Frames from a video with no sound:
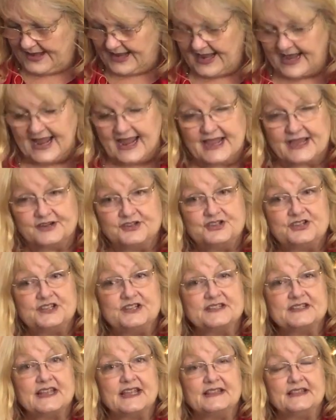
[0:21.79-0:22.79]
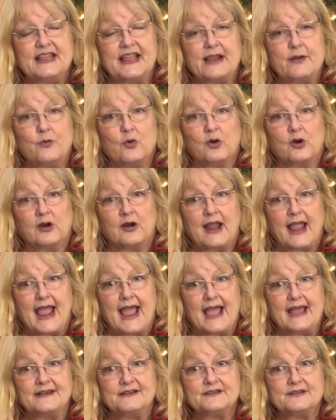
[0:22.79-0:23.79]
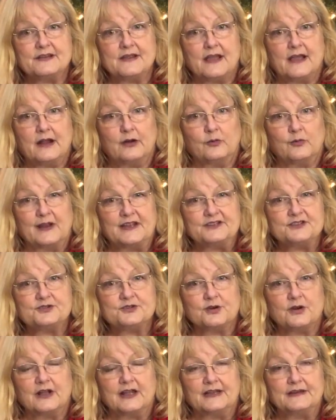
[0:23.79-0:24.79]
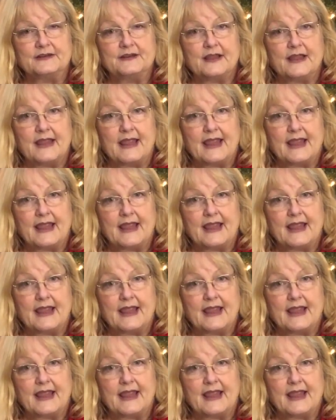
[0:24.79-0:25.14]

And she said they were at a restaurant,